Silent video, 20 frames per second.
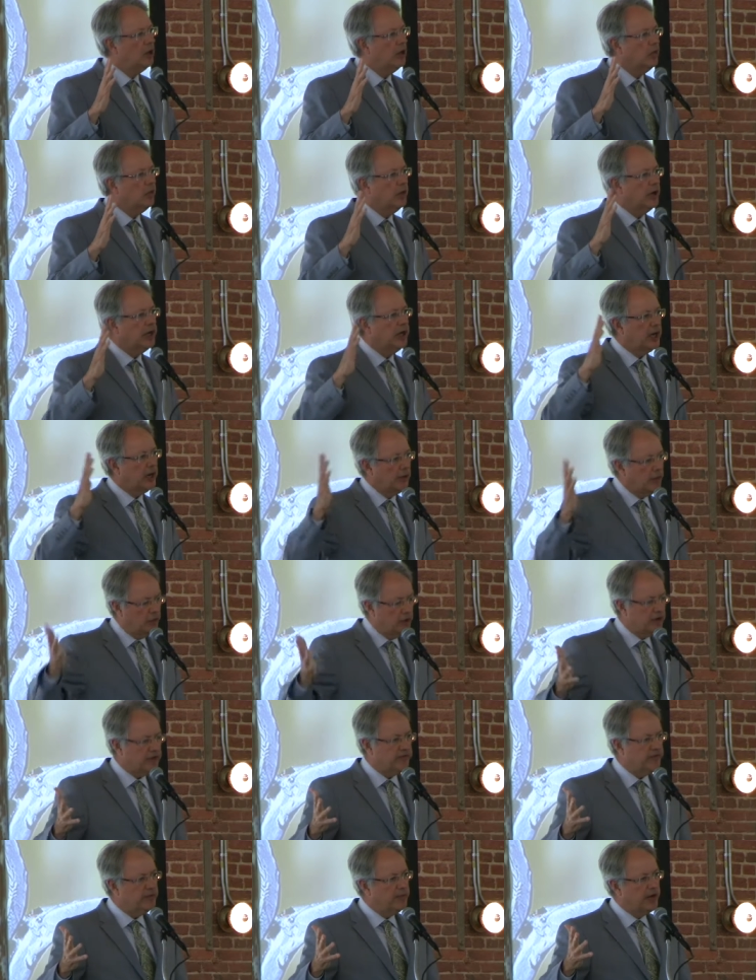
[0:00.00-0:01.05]
When I
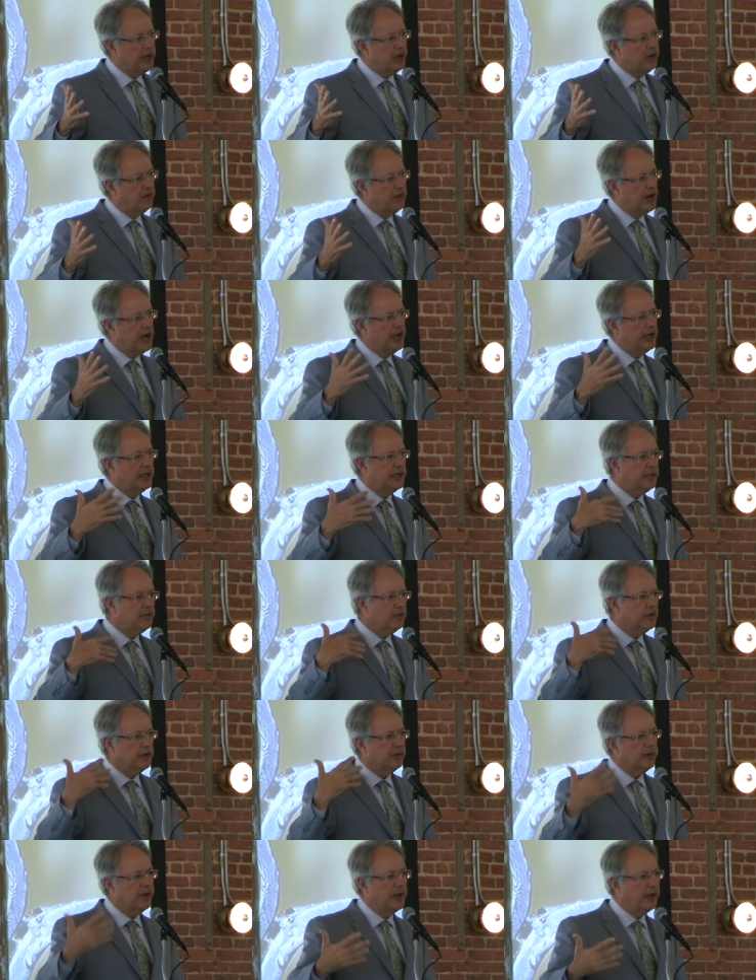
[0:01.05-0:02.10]
worked for Mayor Riley,
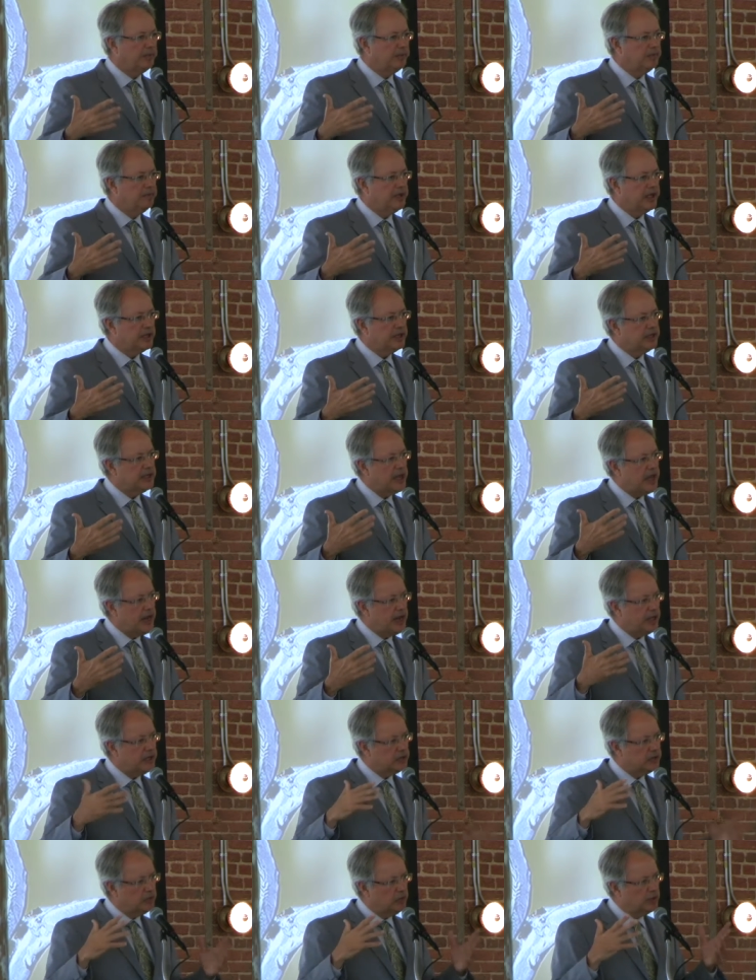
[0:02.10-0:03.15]
one of my big
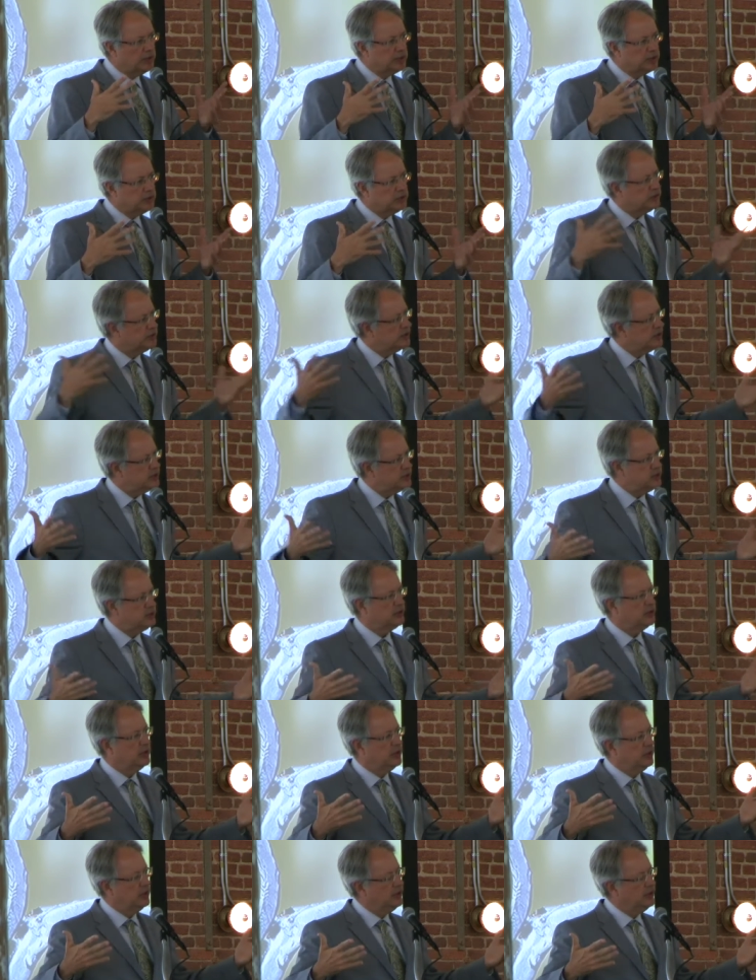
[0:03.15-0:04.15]
tasks was just,